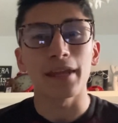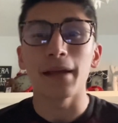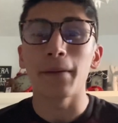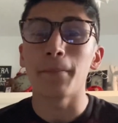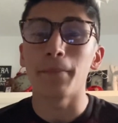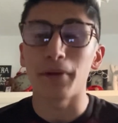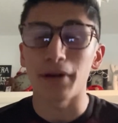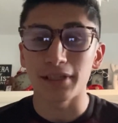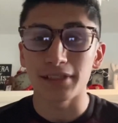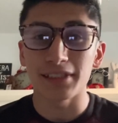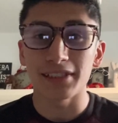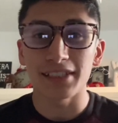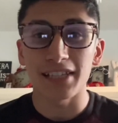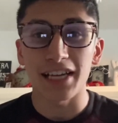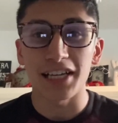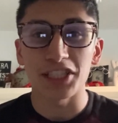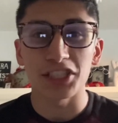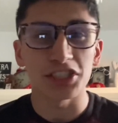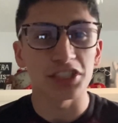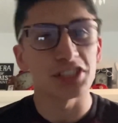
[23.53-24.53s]

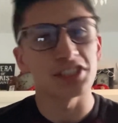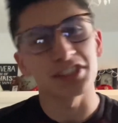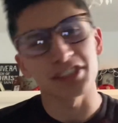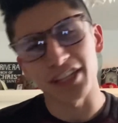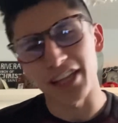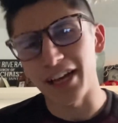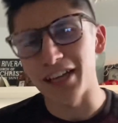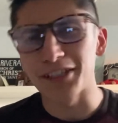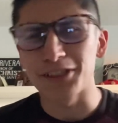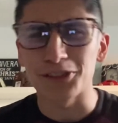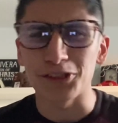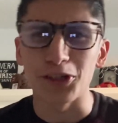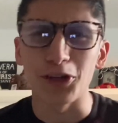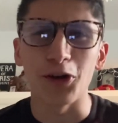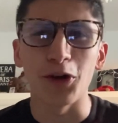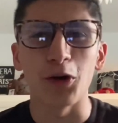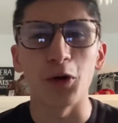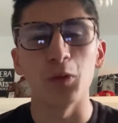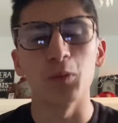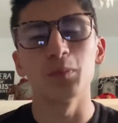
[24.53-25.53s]
presentation
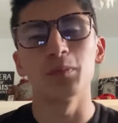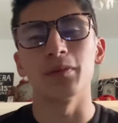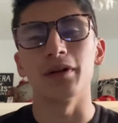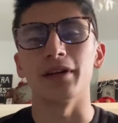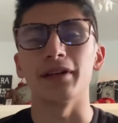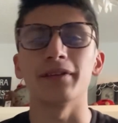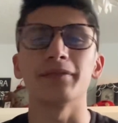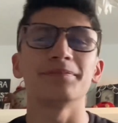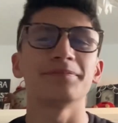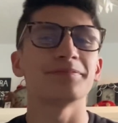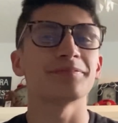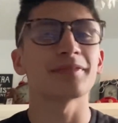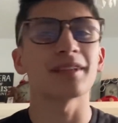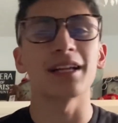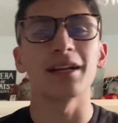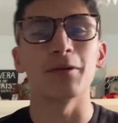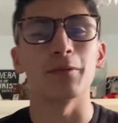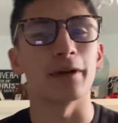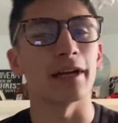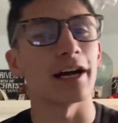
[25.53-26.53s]
slideshow, but
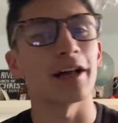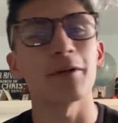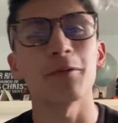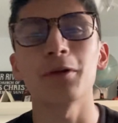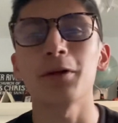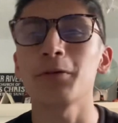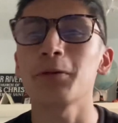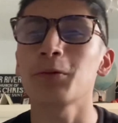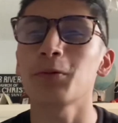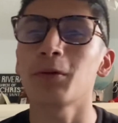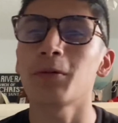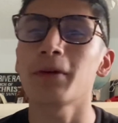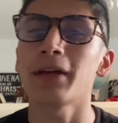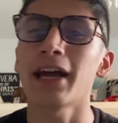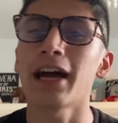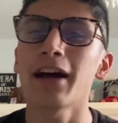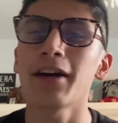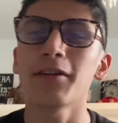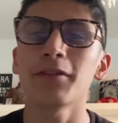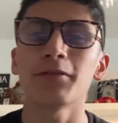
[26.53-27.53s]
we got to work with what we
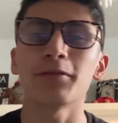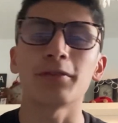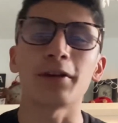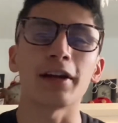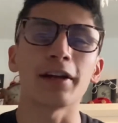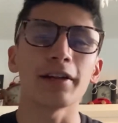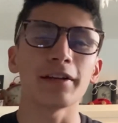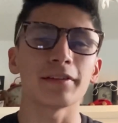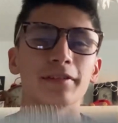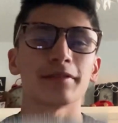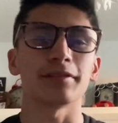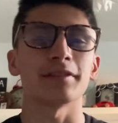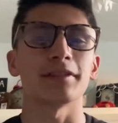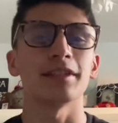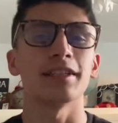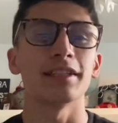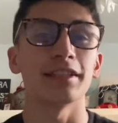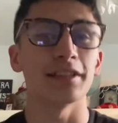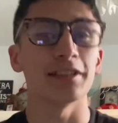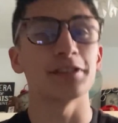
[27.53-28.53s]
have, right?
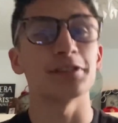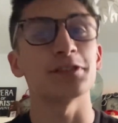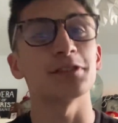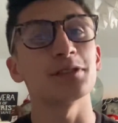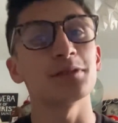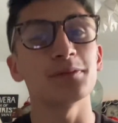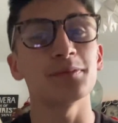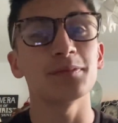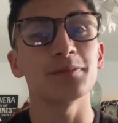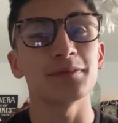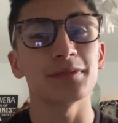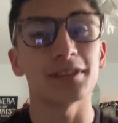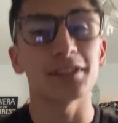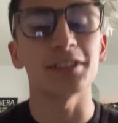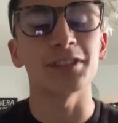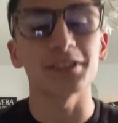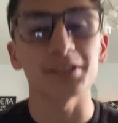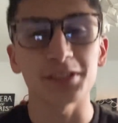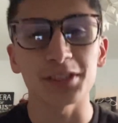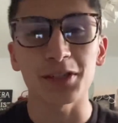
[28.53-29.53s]
The Zoom
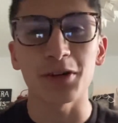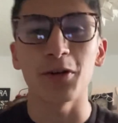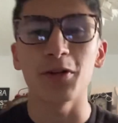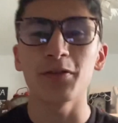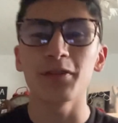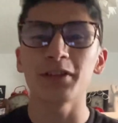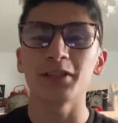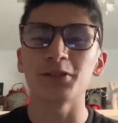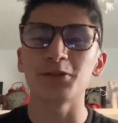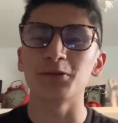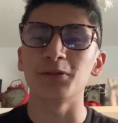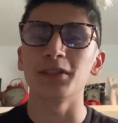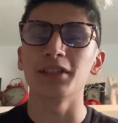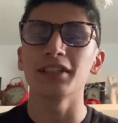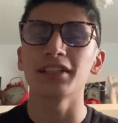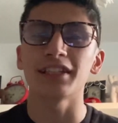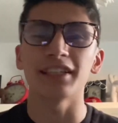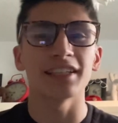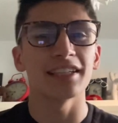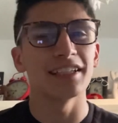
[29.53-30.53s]
or this COVID is
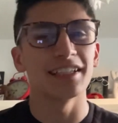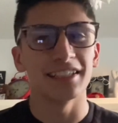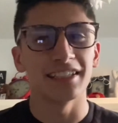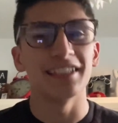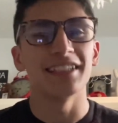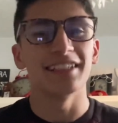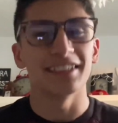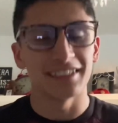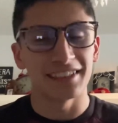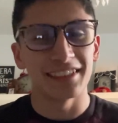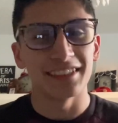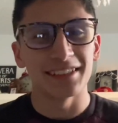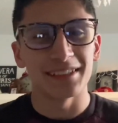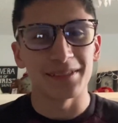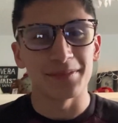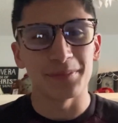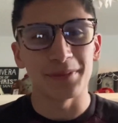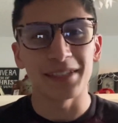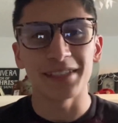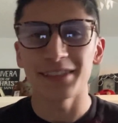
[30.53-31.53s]
really
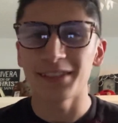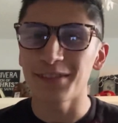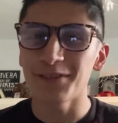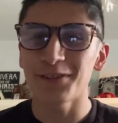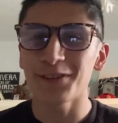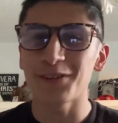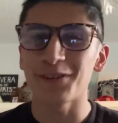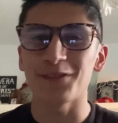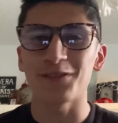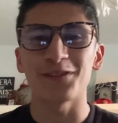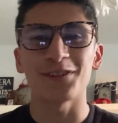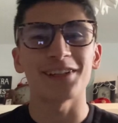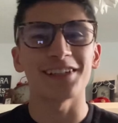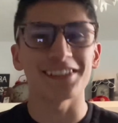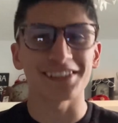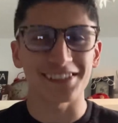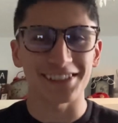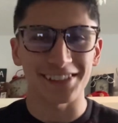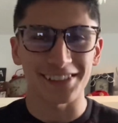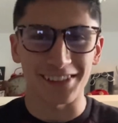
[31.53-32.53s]
being difficult for
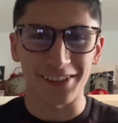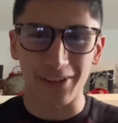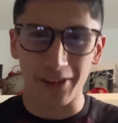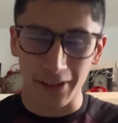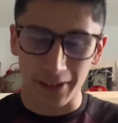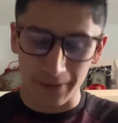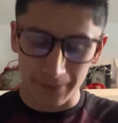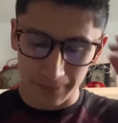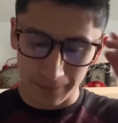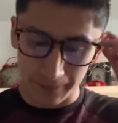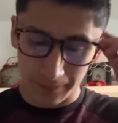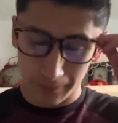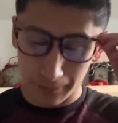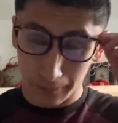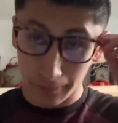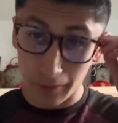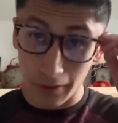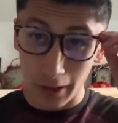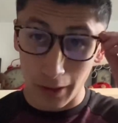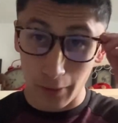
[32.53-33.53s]
us. All right,
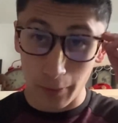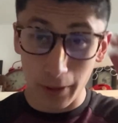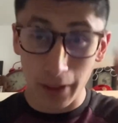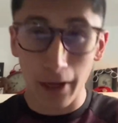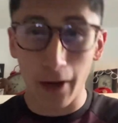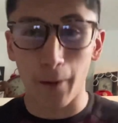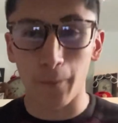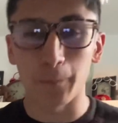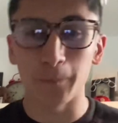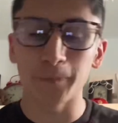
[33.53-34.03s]
here we go.